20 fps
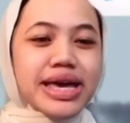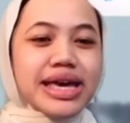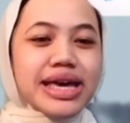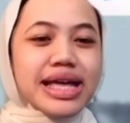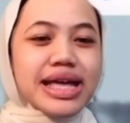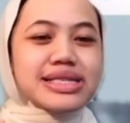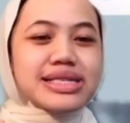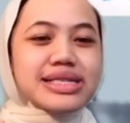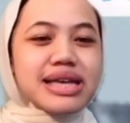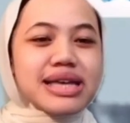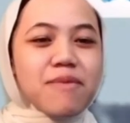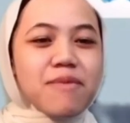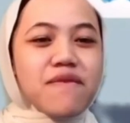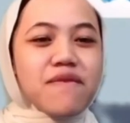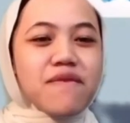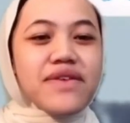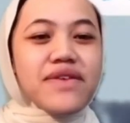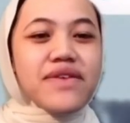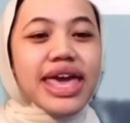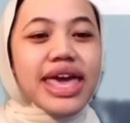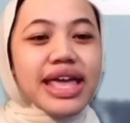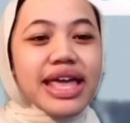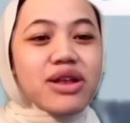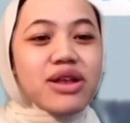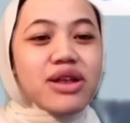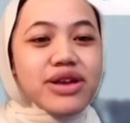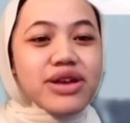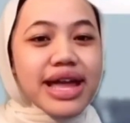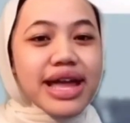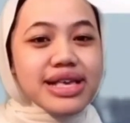It's a type of
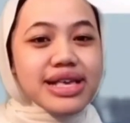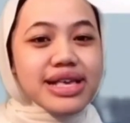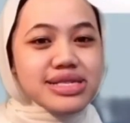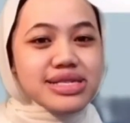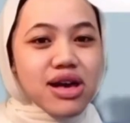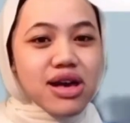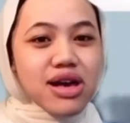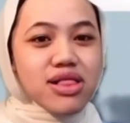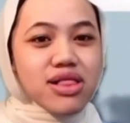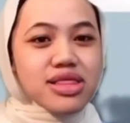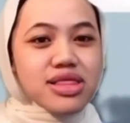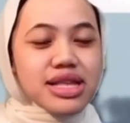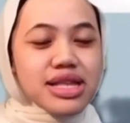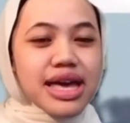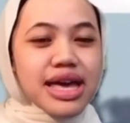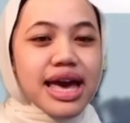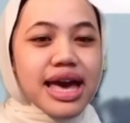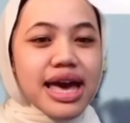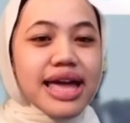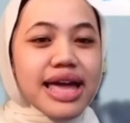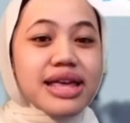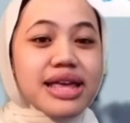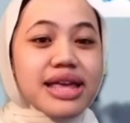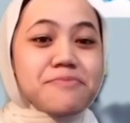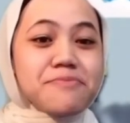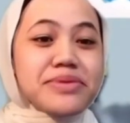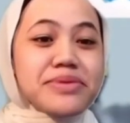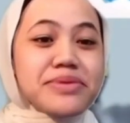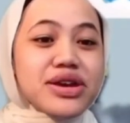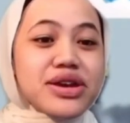inorganic salt, and
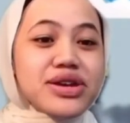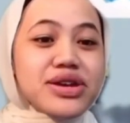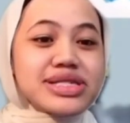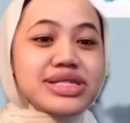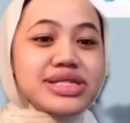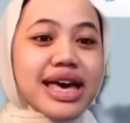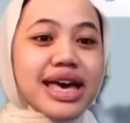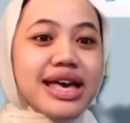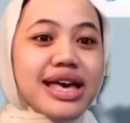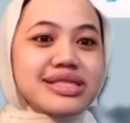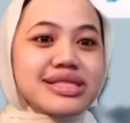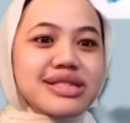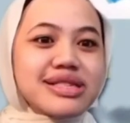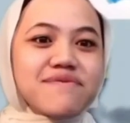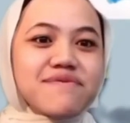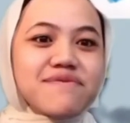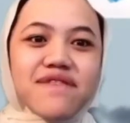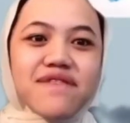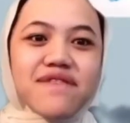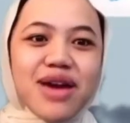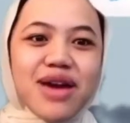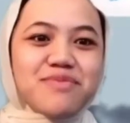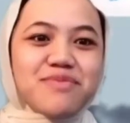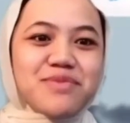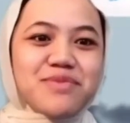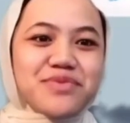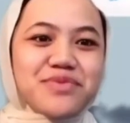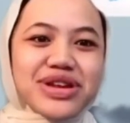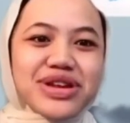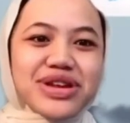it appears as this
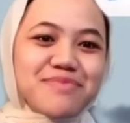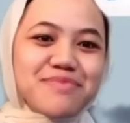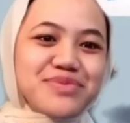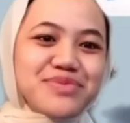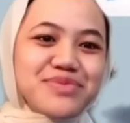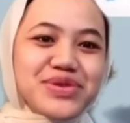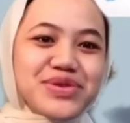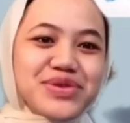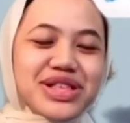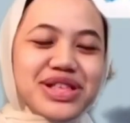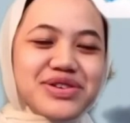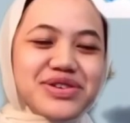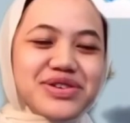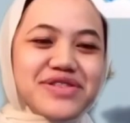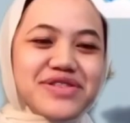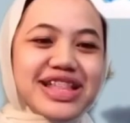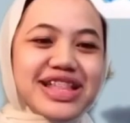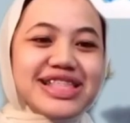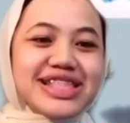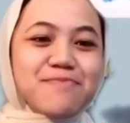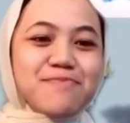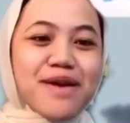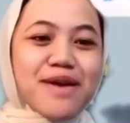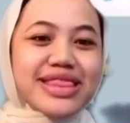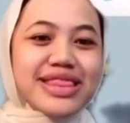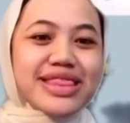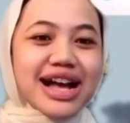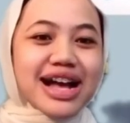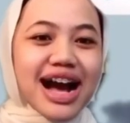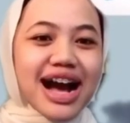vibrant pretty blue color when it's
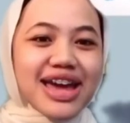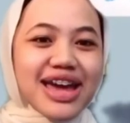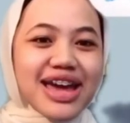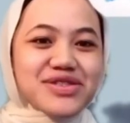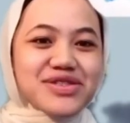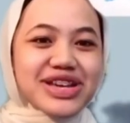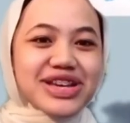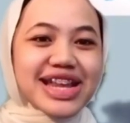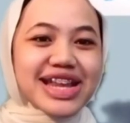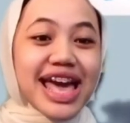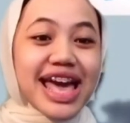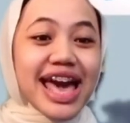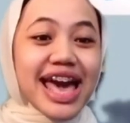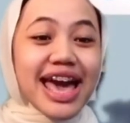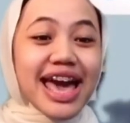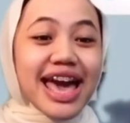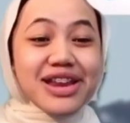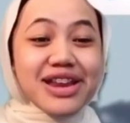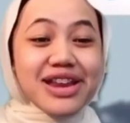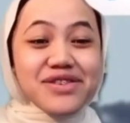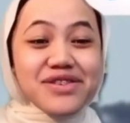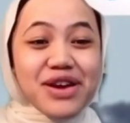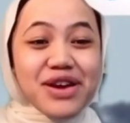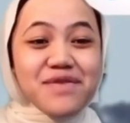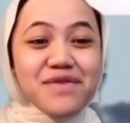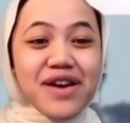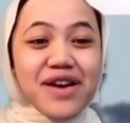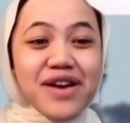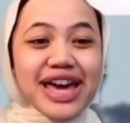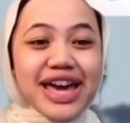pentahydrate and
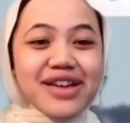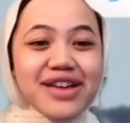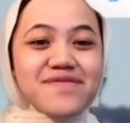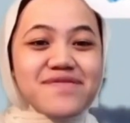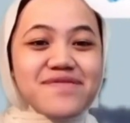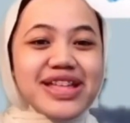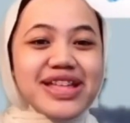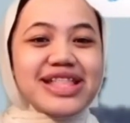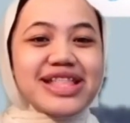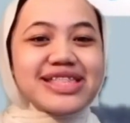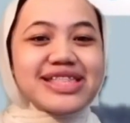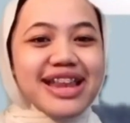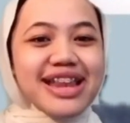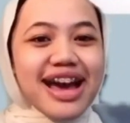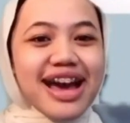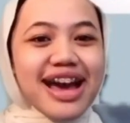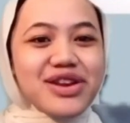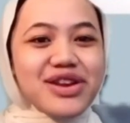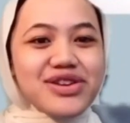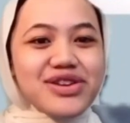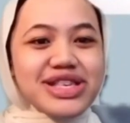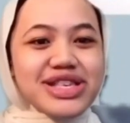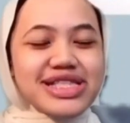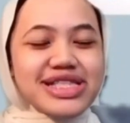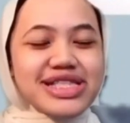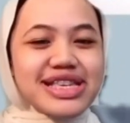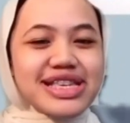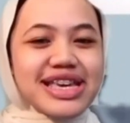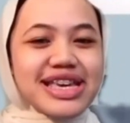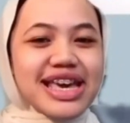gray-white when it's
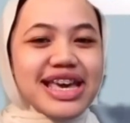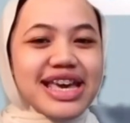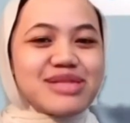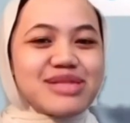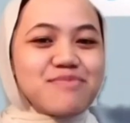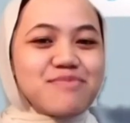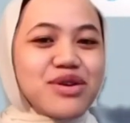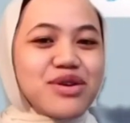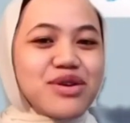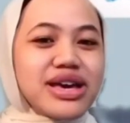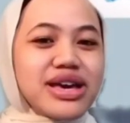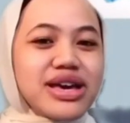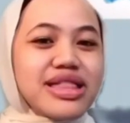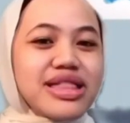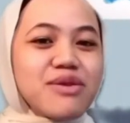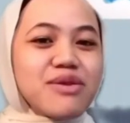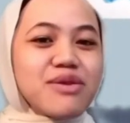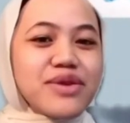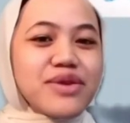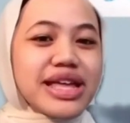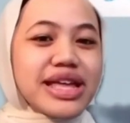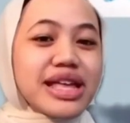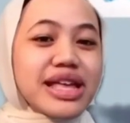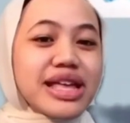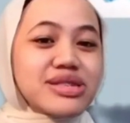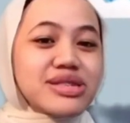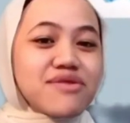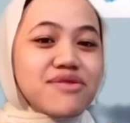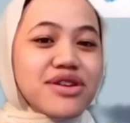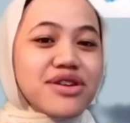anhydrous. Its molecular weight
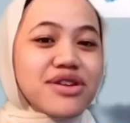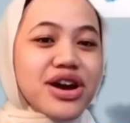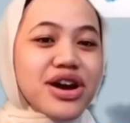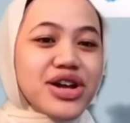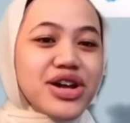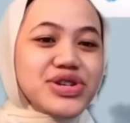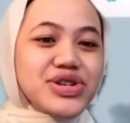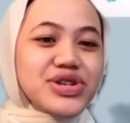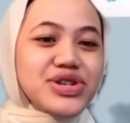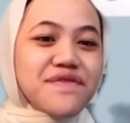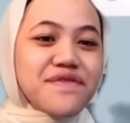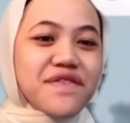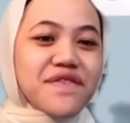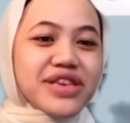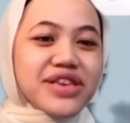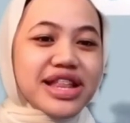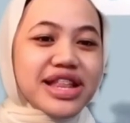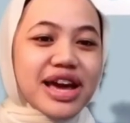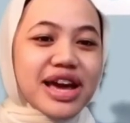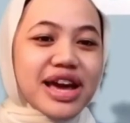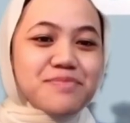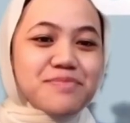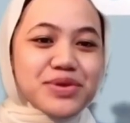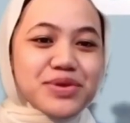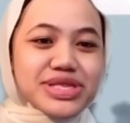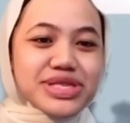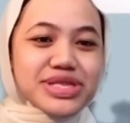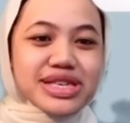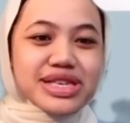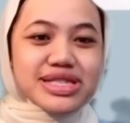is around
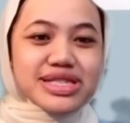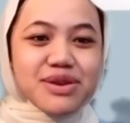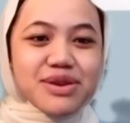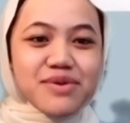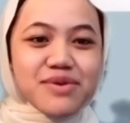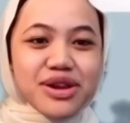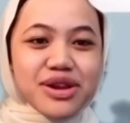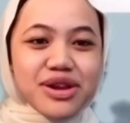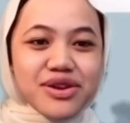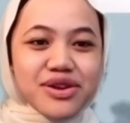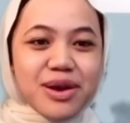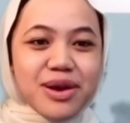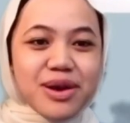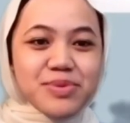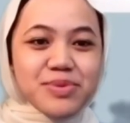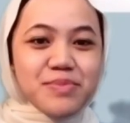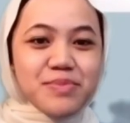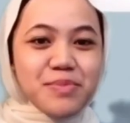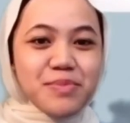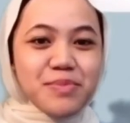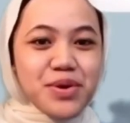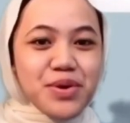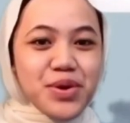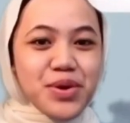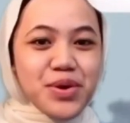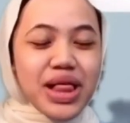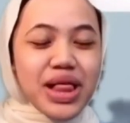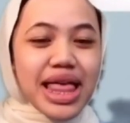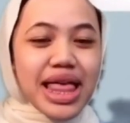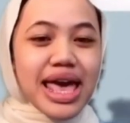159.61 grams per
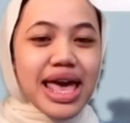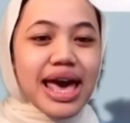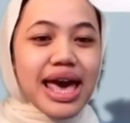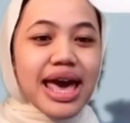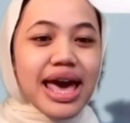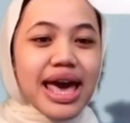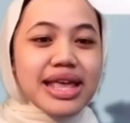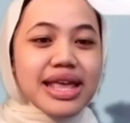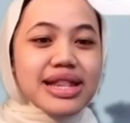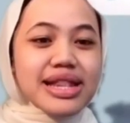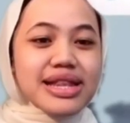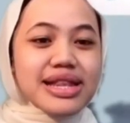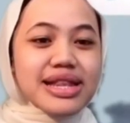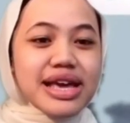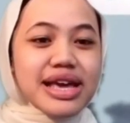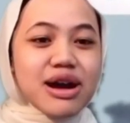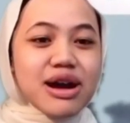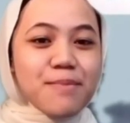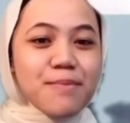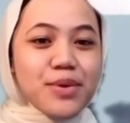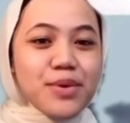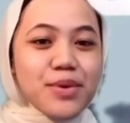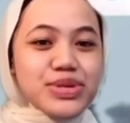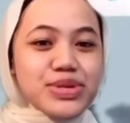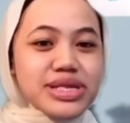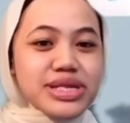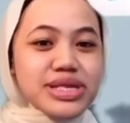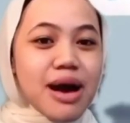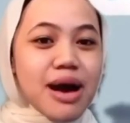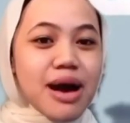mole, and it
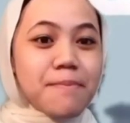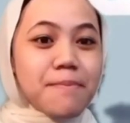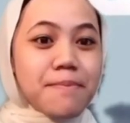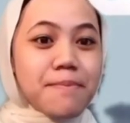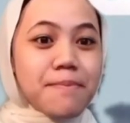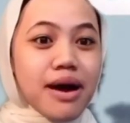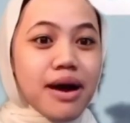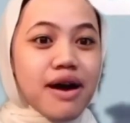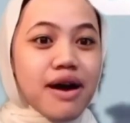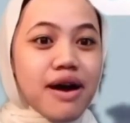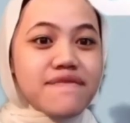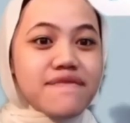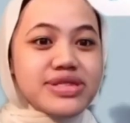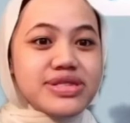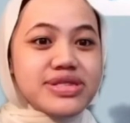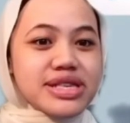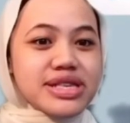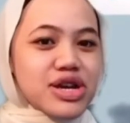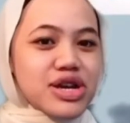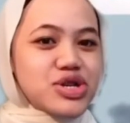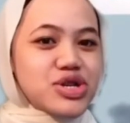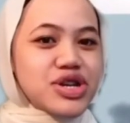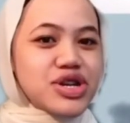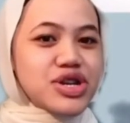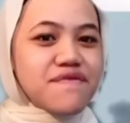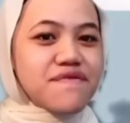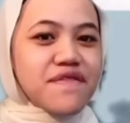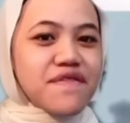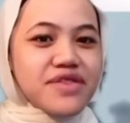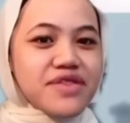decomposes above
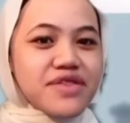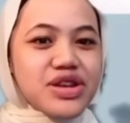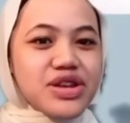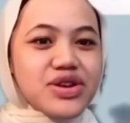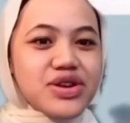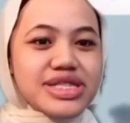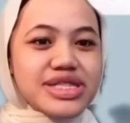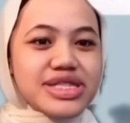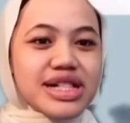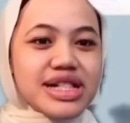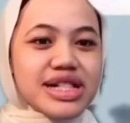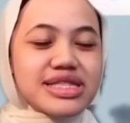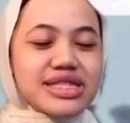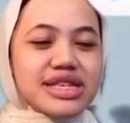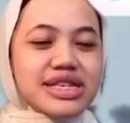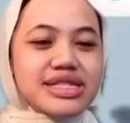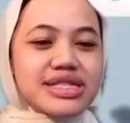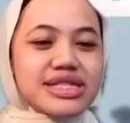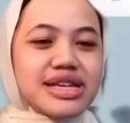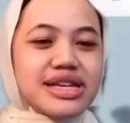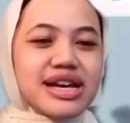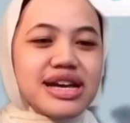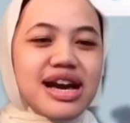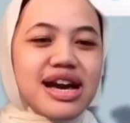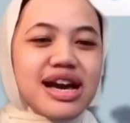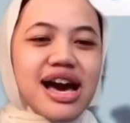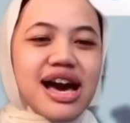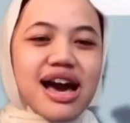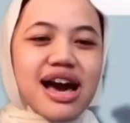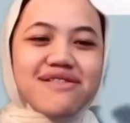650 degrees Celsius,
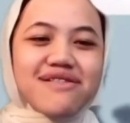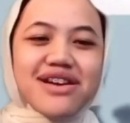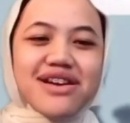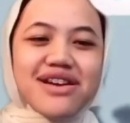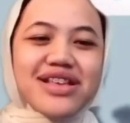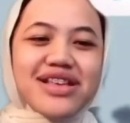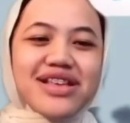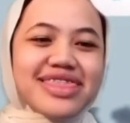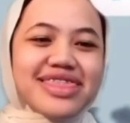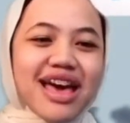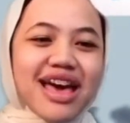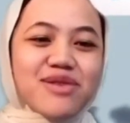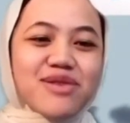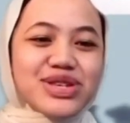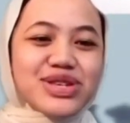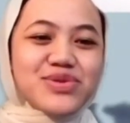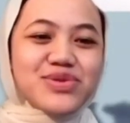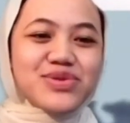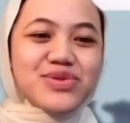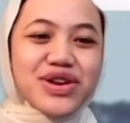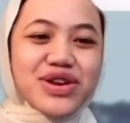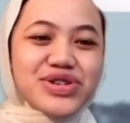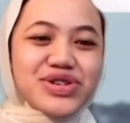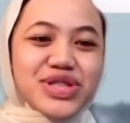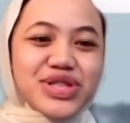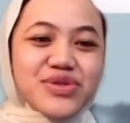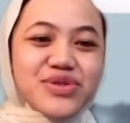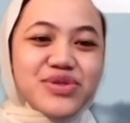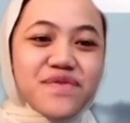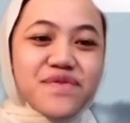around
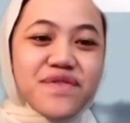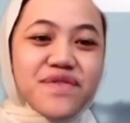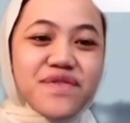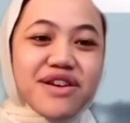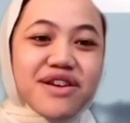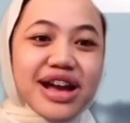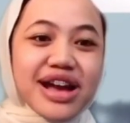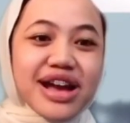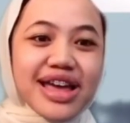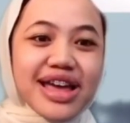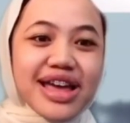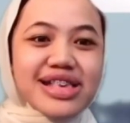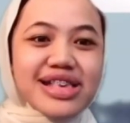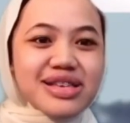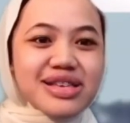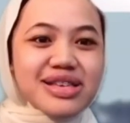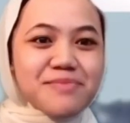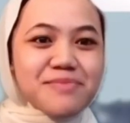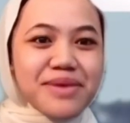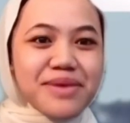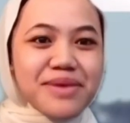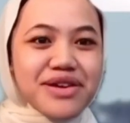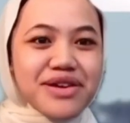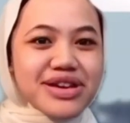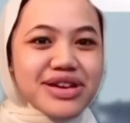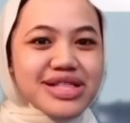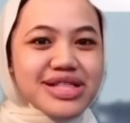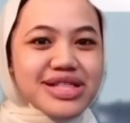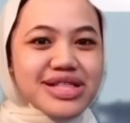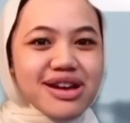1202 Fahrenheit as the
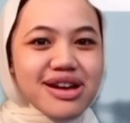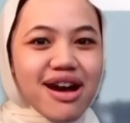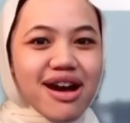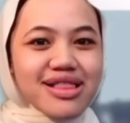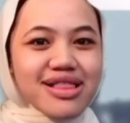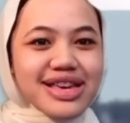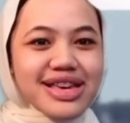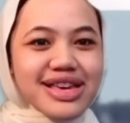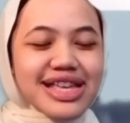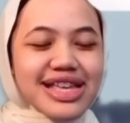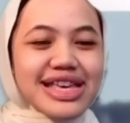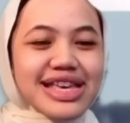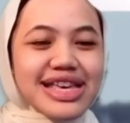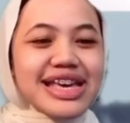Americans call it.